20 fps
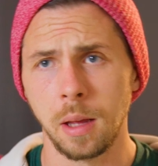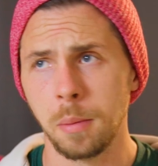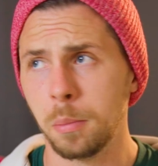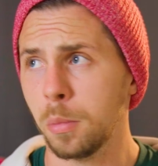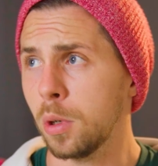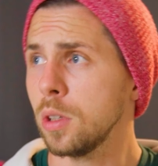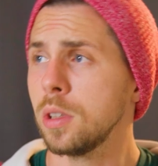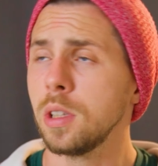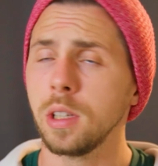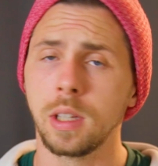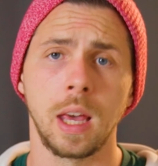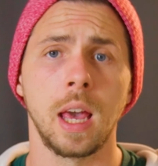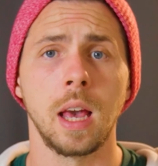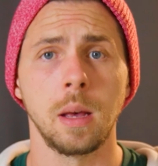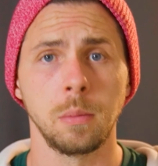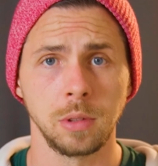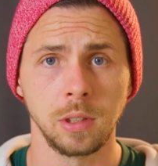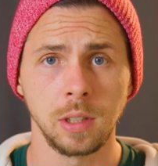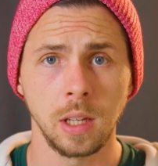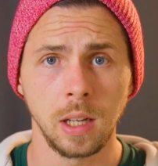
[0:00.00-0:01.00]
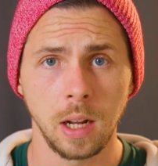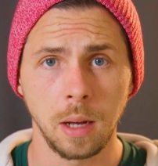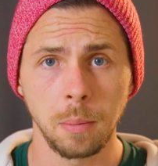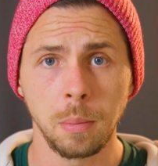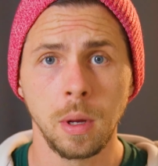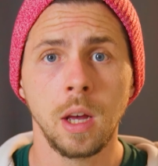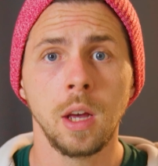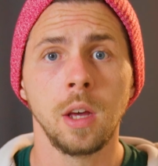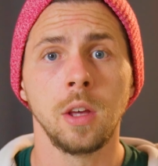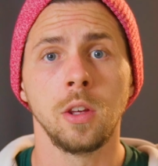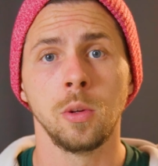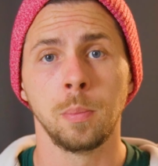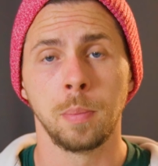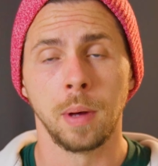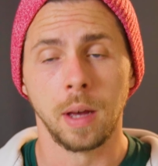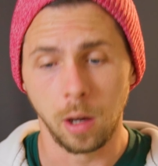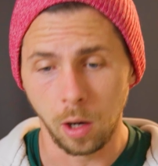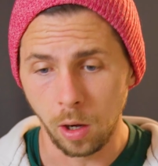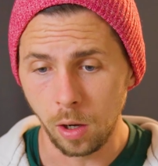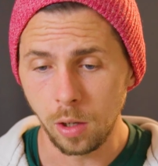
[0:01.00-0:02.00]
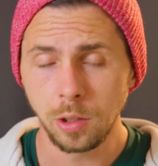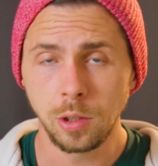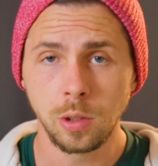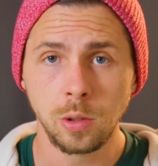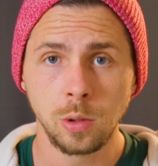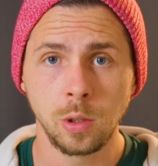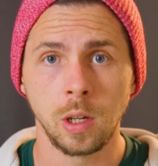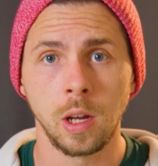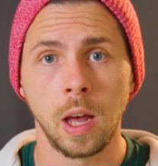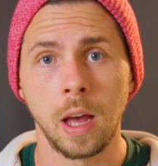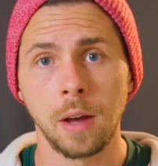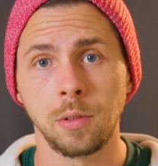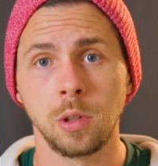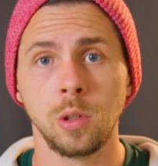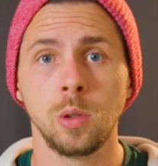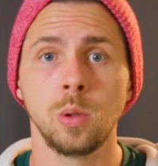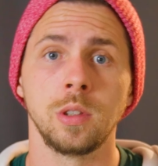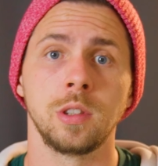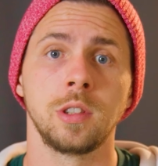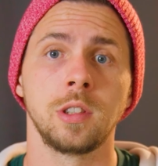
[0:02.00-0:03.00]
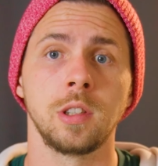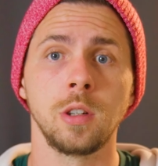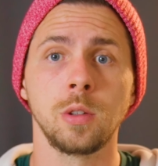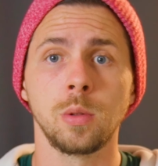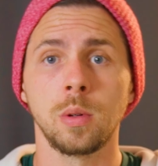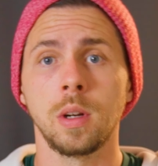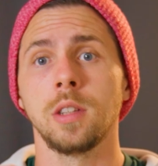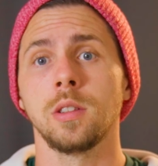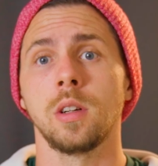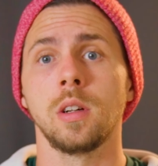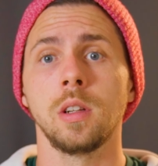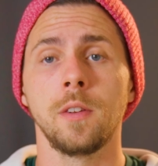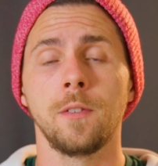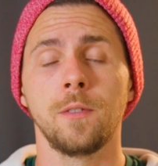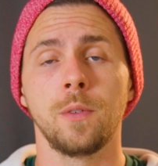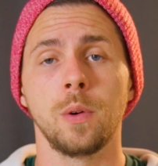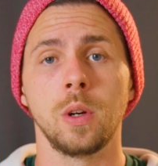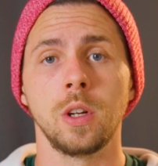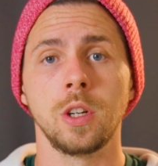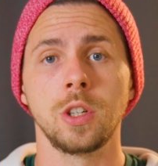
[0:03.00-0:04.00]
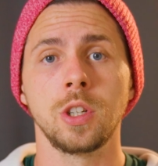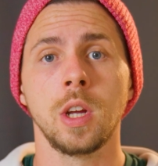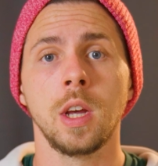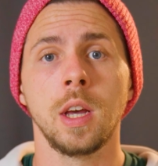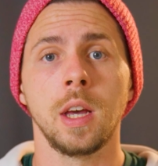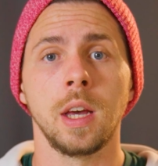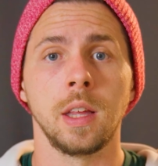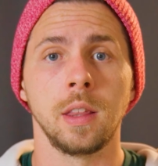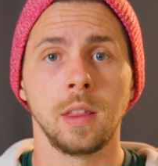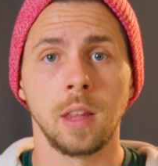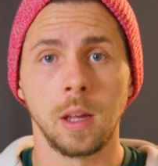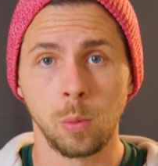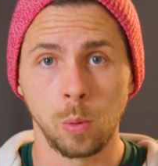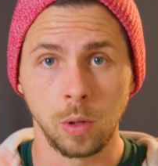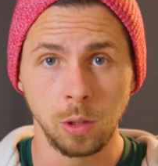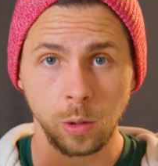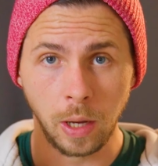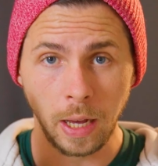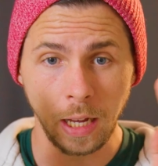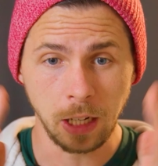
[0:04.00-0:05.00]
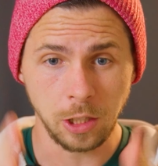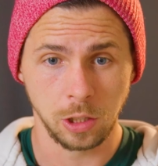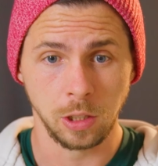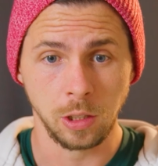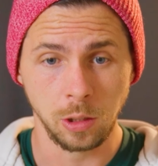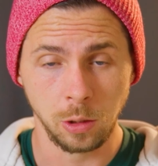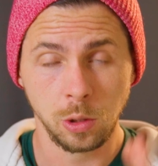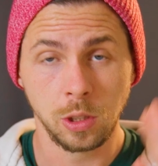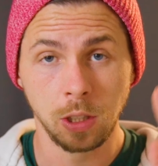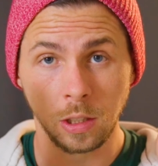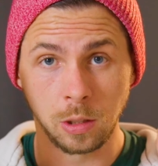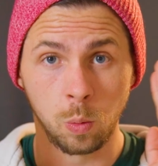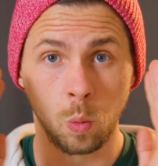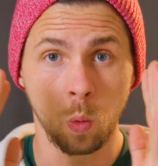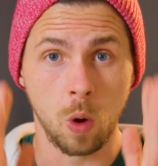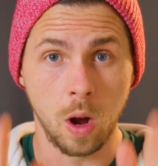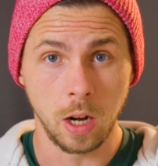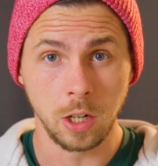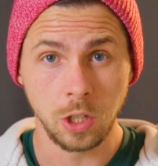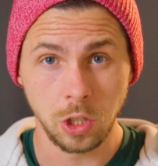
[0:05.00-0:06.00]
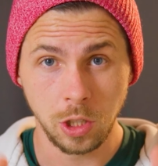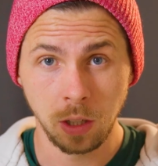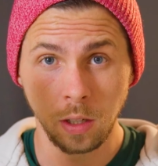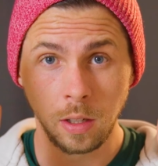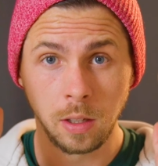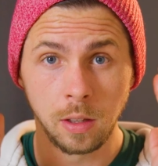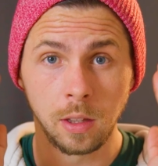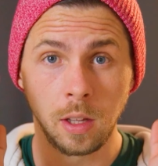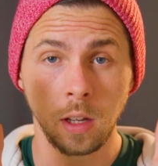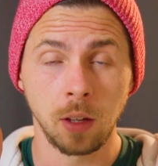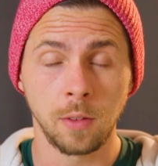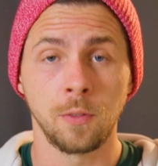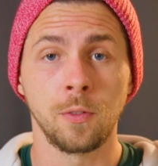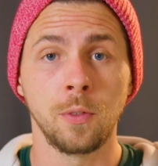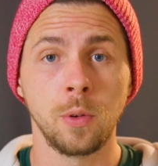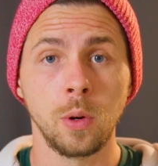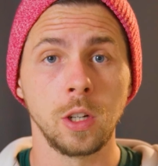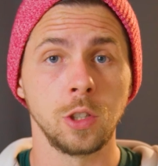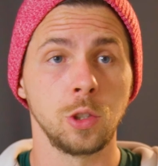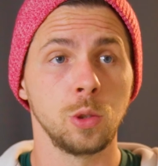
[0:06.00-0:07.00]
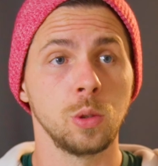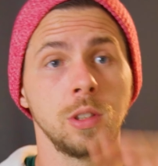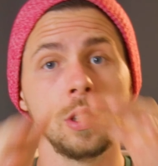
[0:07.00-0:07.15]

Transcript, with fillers: a multicam setup, you, all you do, have to do is synchronize all the footage and then when you actually, you just watch the footage, you